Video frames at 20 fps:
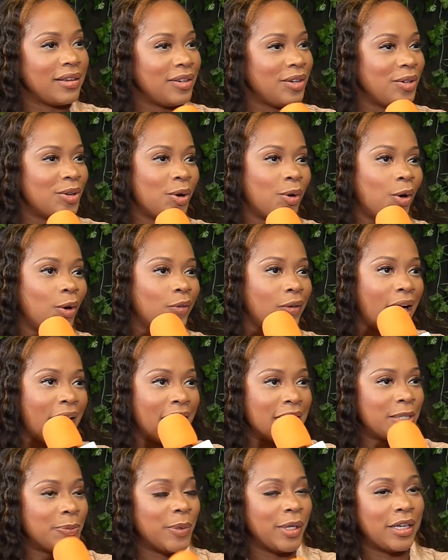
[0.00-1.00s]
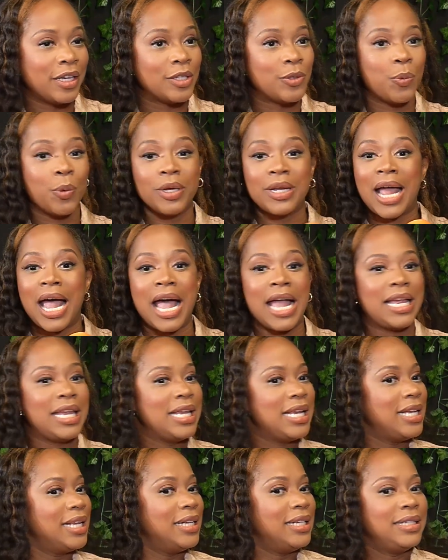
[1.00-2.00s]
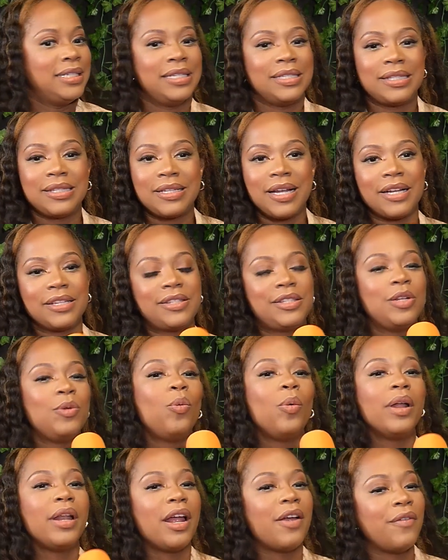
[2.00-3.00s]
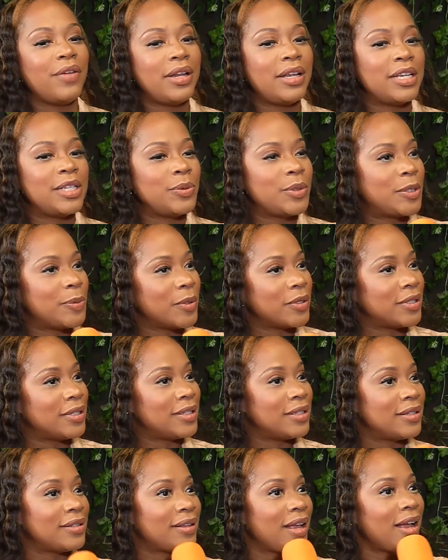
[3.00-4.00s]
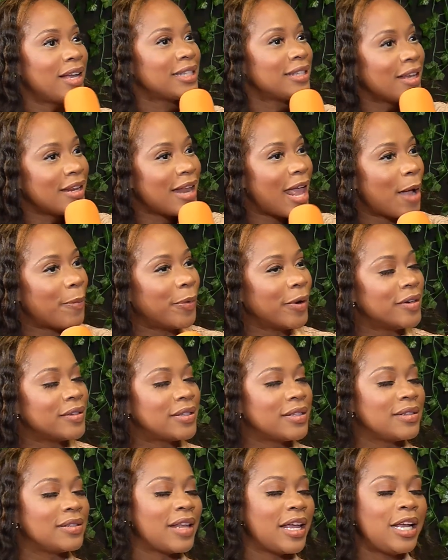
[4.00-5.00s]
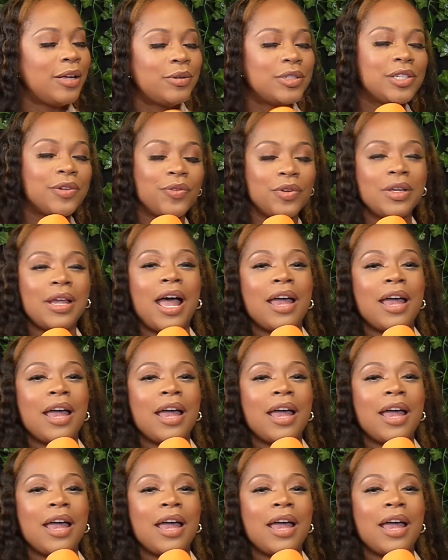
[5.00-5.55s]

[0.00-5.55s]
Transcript: arise because we're not discussing whatever it is we're supposed to discuss in that person's language. If